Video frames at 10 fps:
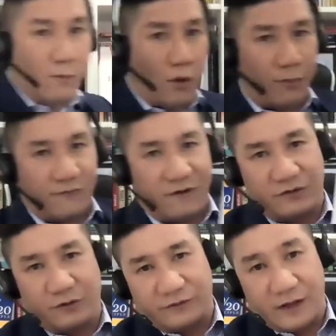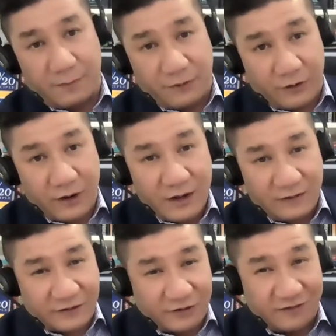bit more professional setup here,
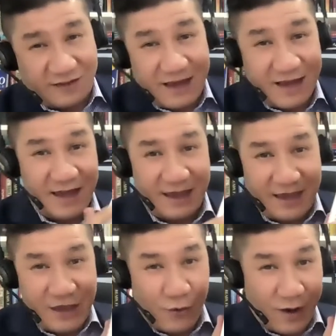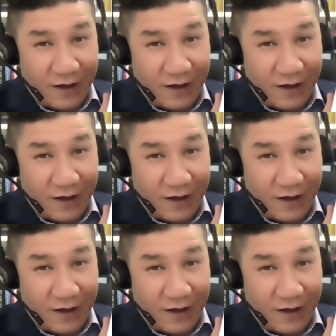such as the E O